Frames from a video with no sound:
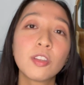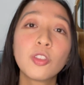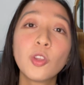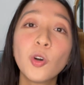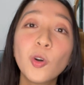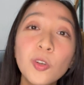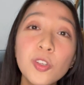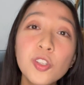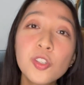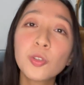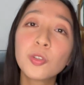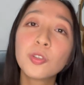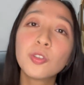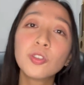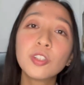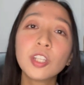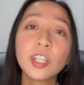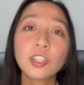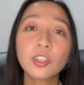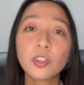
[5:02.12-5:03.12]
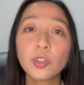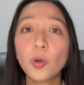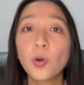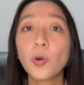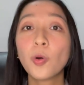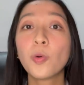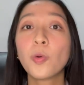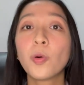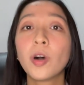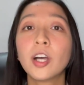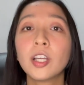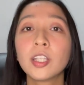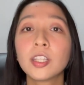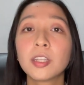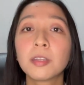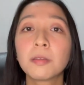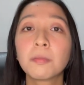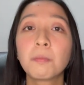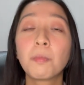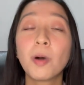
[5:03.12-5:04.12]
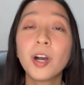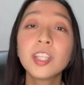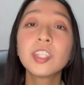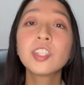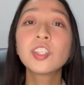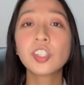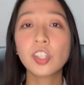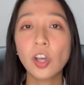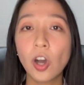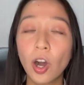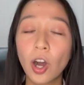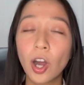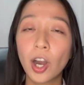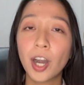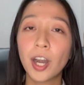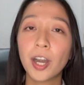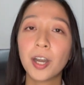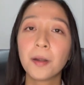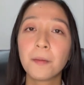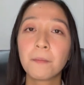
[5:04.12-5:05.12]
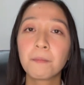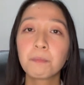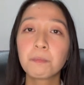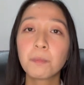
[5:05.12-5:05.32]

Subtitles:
those who do not know what bonds are